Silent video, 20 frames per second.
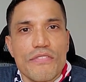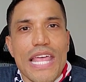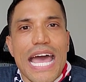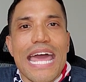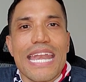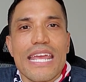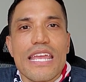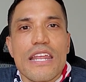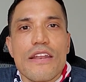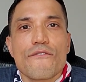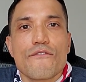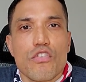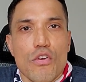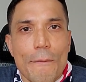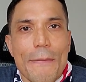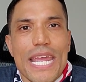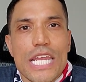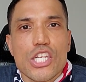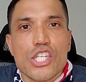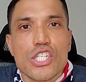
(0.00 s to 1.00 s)
that
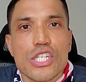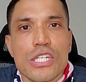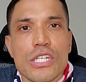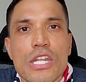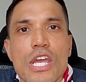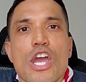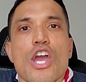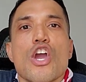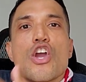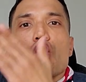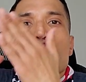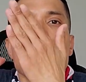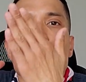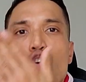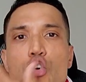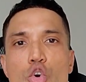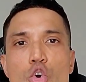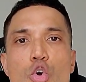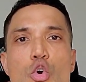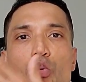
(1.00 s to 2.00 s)
information,
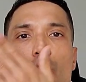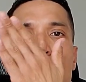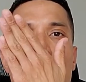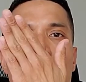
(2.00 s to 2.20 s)
you will